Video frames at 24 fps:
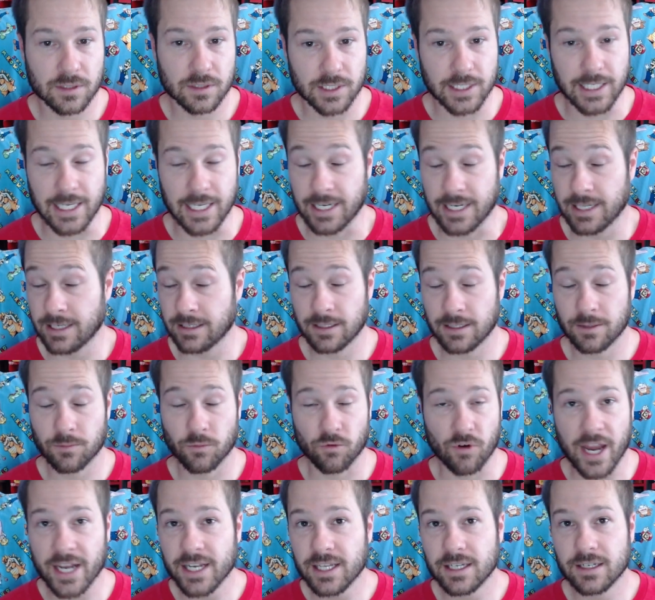getting them
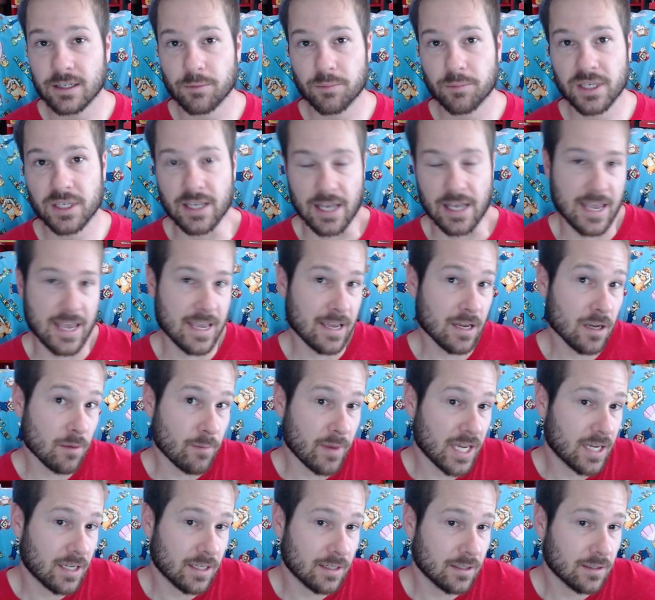ready to be
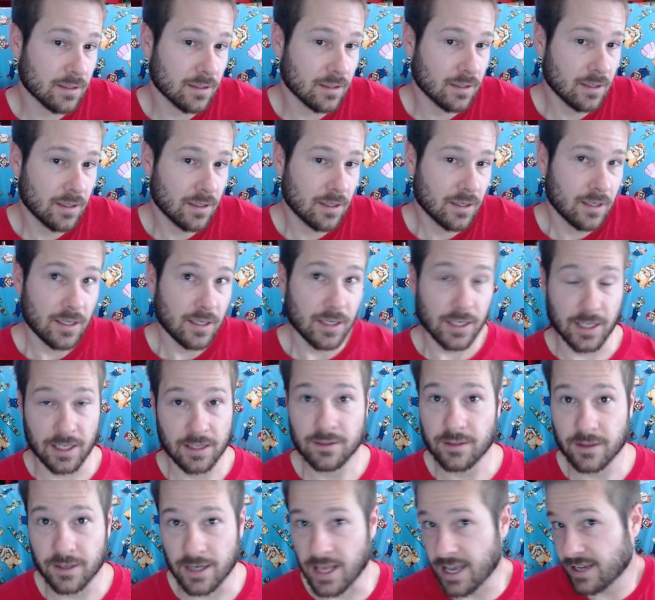animated
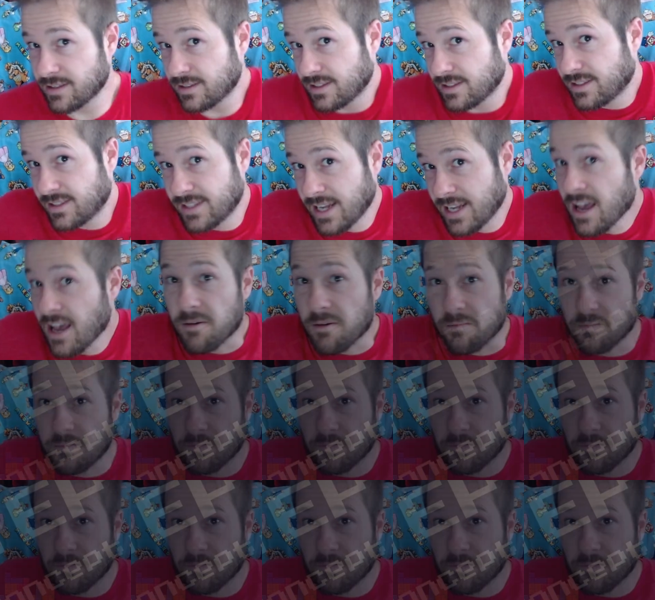in the next step.